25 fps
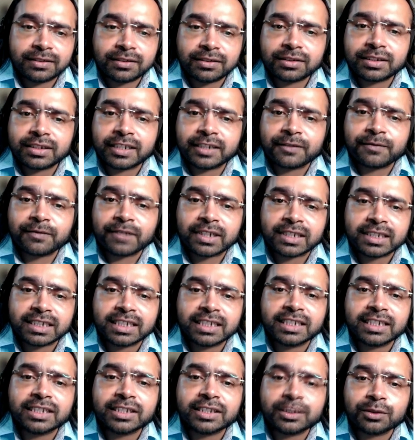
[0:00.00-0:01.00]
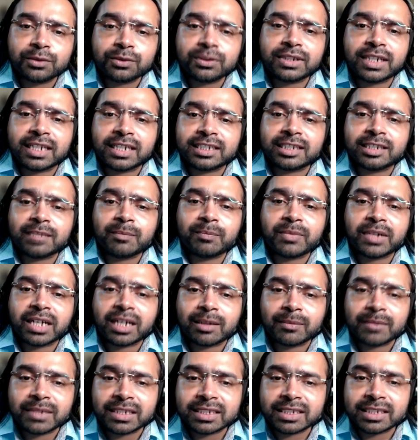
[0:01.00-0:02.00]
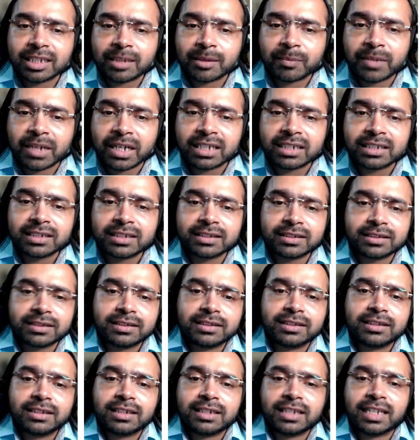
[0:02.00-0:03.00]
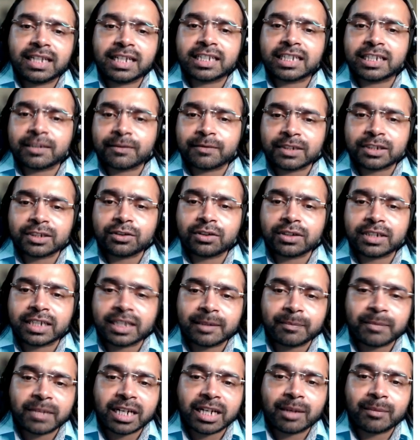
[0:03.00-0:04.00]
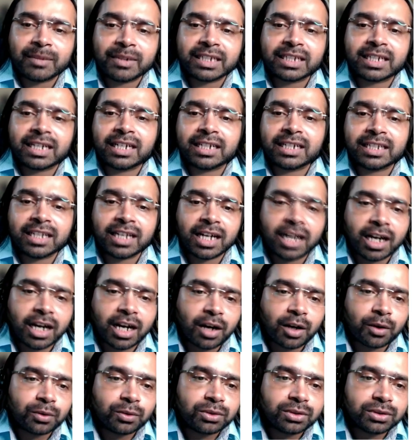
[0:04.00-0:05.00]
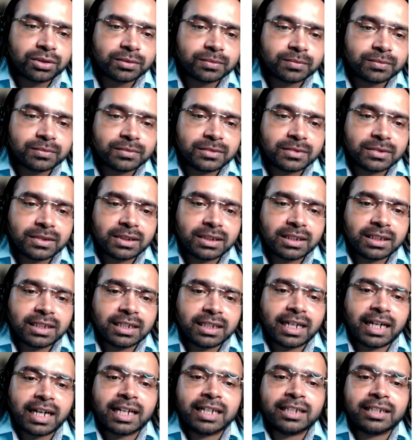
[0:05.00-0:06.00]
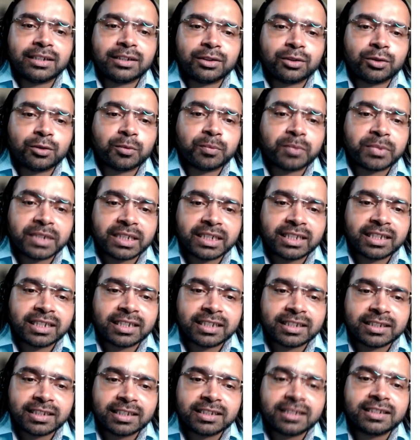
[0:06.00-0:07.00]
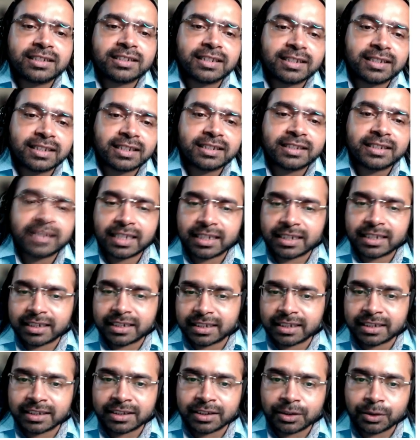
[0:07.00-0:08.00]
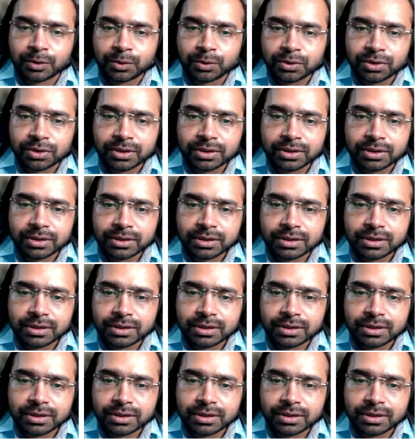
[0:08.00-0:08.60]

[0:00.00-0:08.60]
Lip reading: string function is used and some parameters are passed like request.get parameter and the account. And to print the results, result set is used